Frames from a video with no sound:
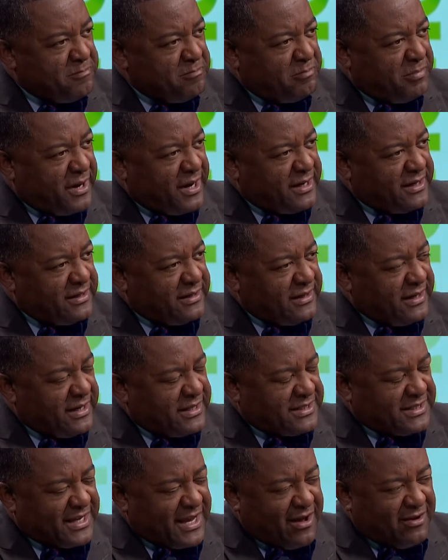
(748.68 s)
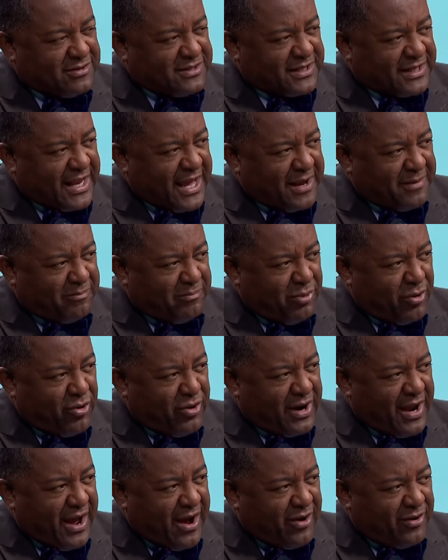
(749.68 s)
but it sounds like
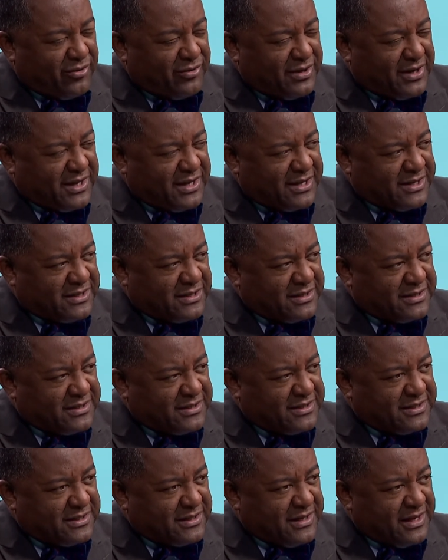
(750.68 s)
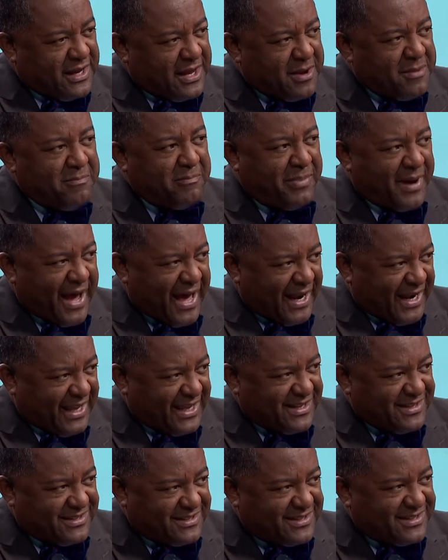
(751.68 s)
burnout is
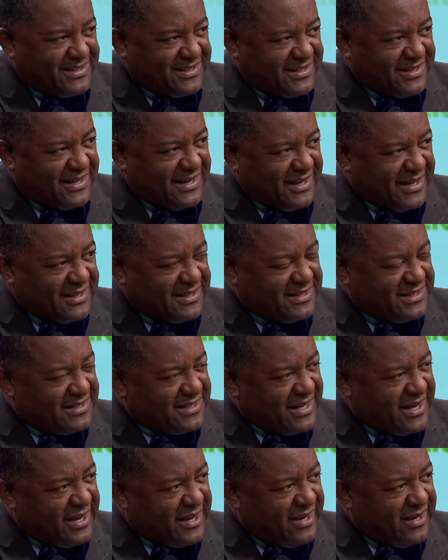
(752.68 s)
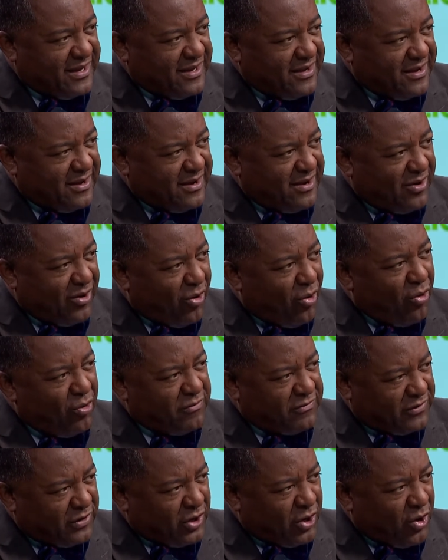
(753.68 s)
imbalance. It's a
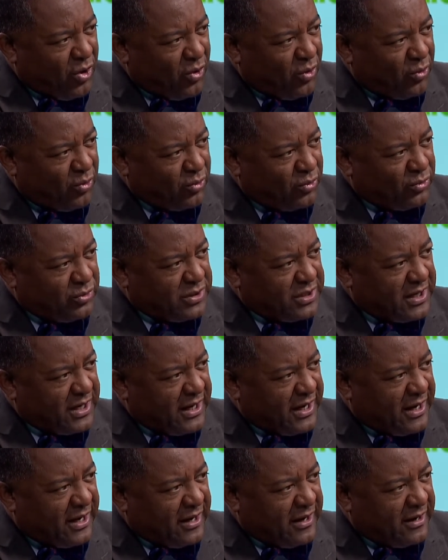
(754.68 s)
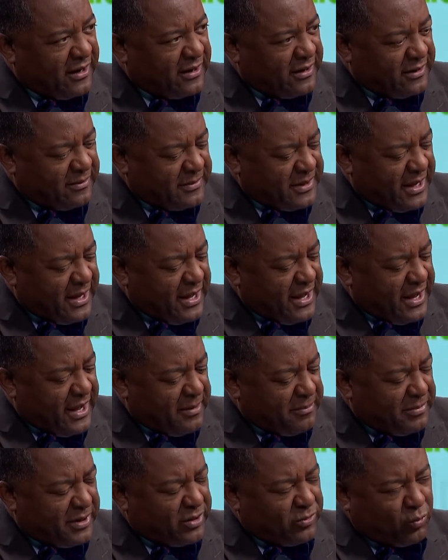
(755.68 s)
overload. Uh,
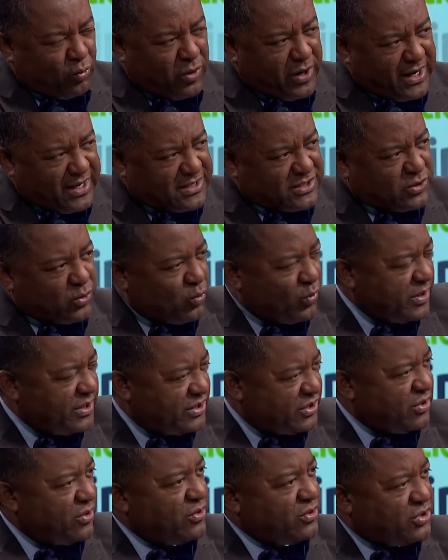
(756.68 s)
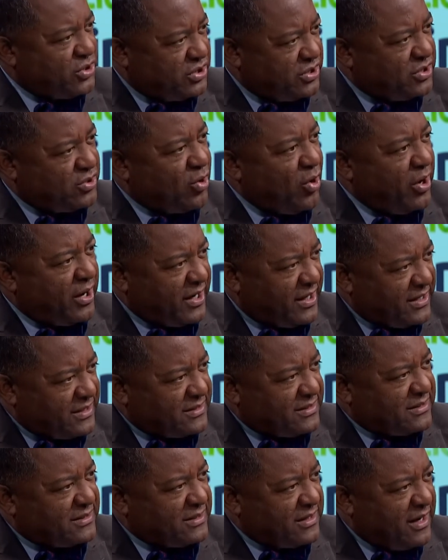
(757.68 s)
but what has the research taught
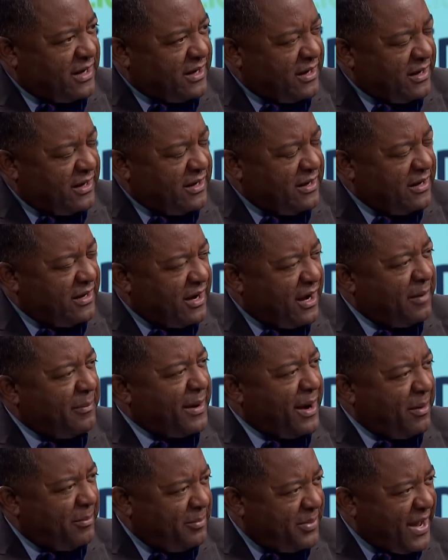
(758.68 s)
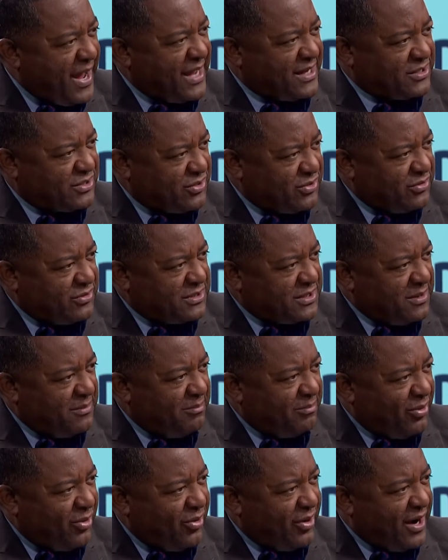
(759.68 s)
us uh, about pastors
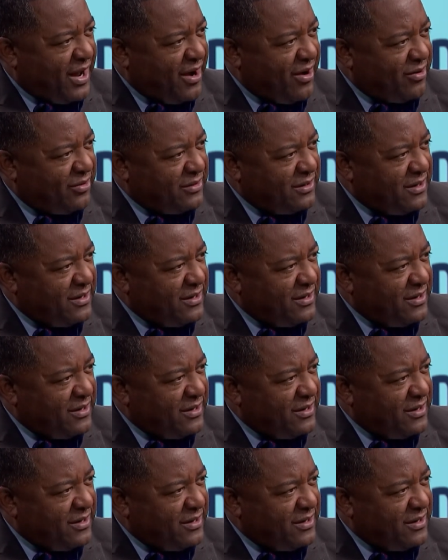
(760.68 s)
and burnout?